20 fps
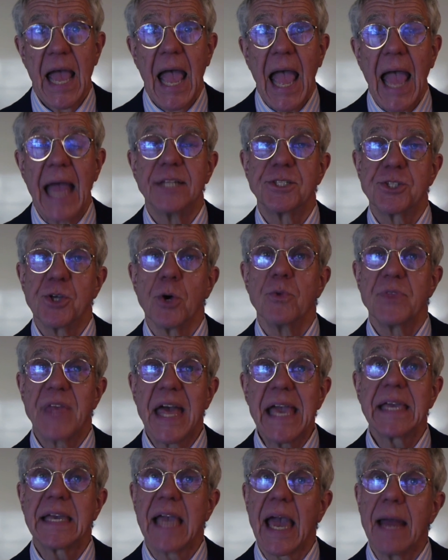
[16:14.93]
And so
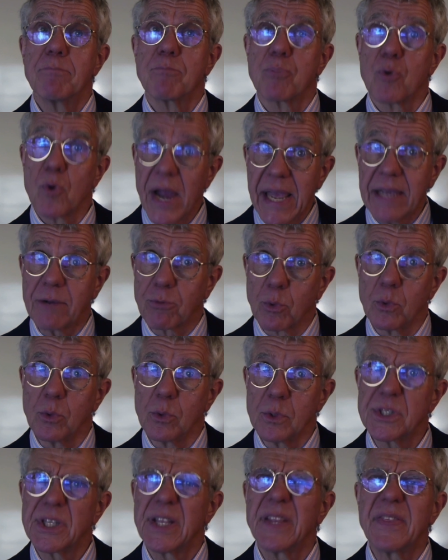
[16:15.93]
they can break
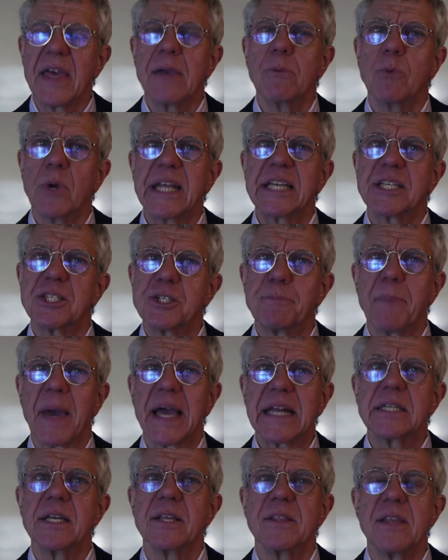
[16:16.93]
rules that they would
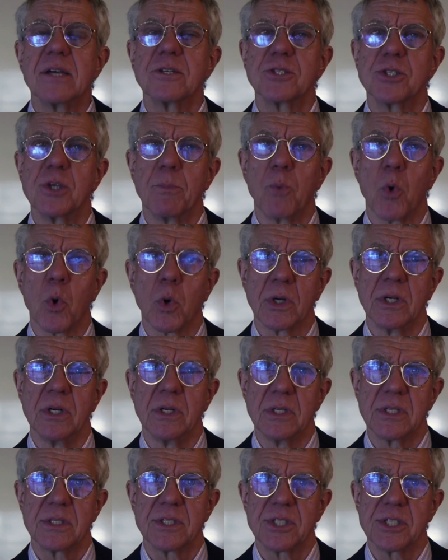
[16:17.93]
expect their
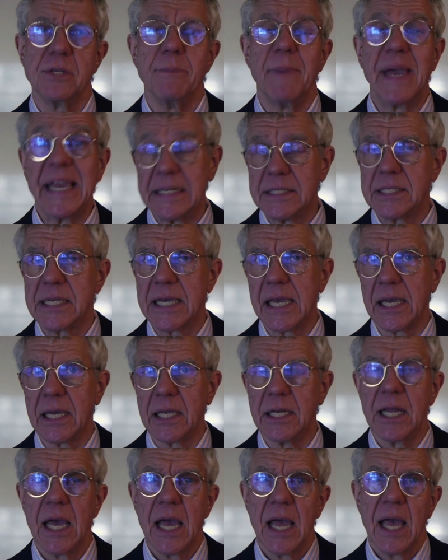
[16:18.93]
subordinates to
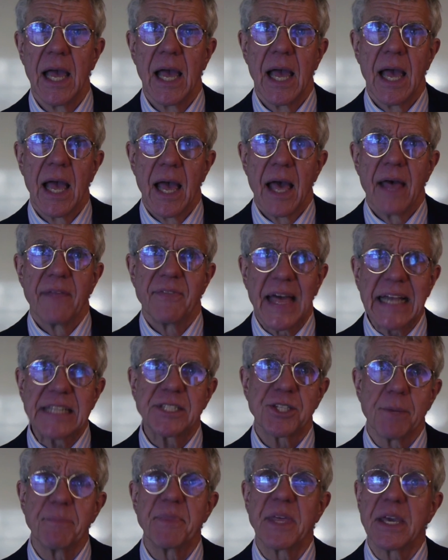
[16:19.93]
maintain.
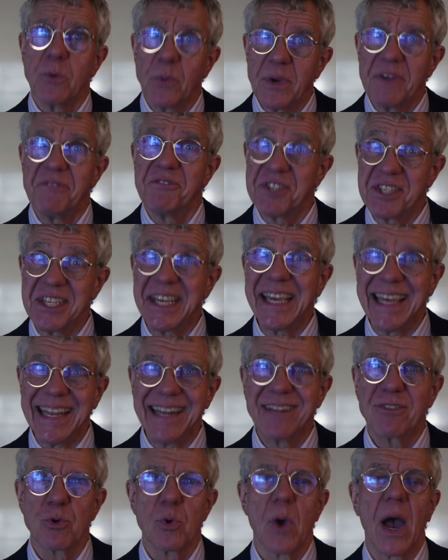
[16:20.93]
That's something we've seen
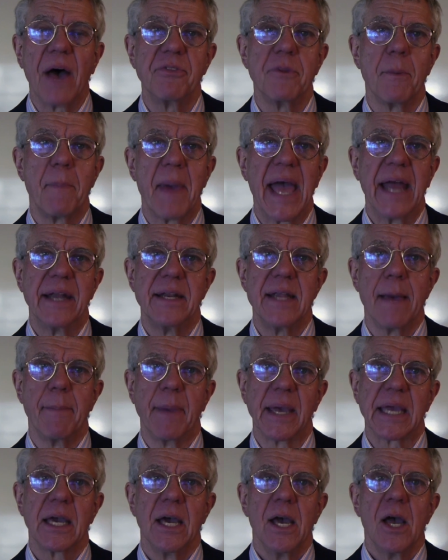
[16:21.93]
throughout the
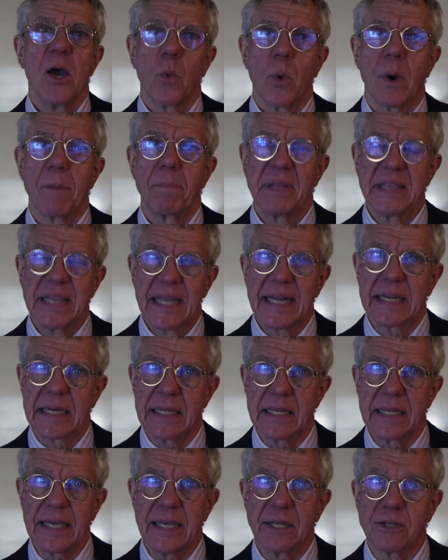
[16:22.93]
pandemic, where political
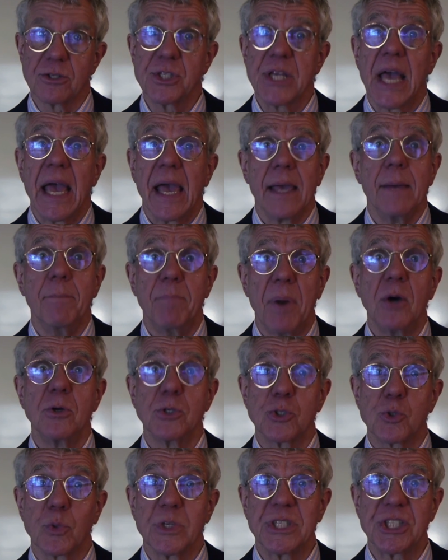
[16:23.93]
leaders
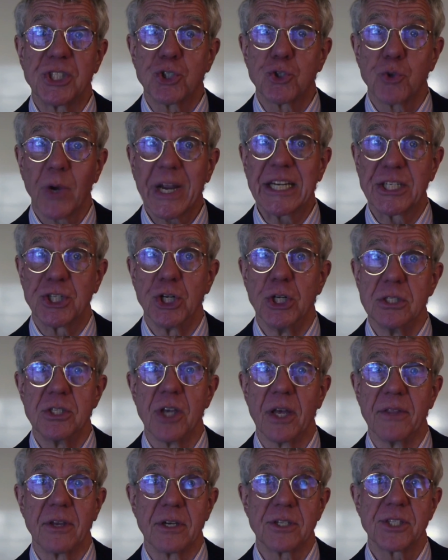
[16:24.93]
impose restrictions
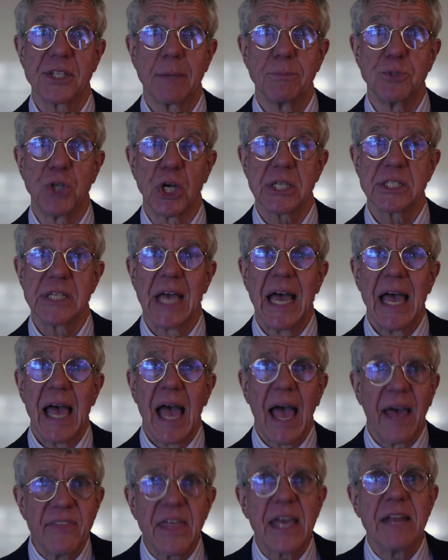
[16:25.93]
on their subjects
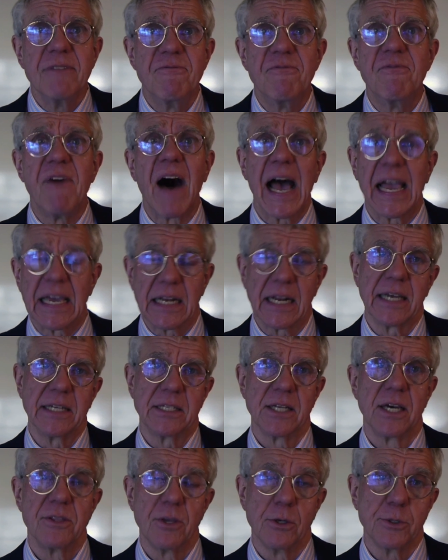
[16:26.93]
and then
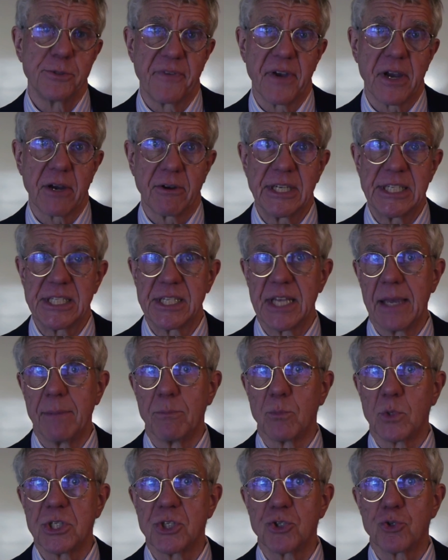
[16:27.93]
violate those very same
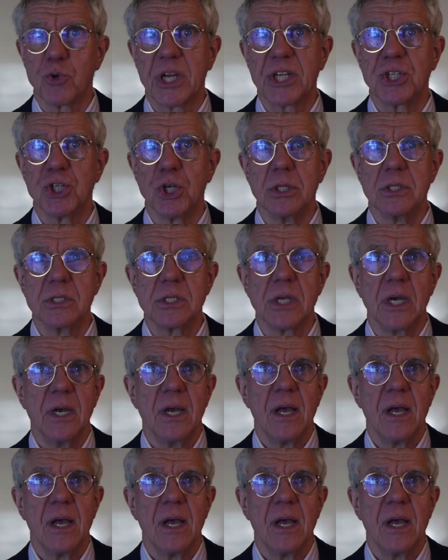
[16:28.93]
restrictions.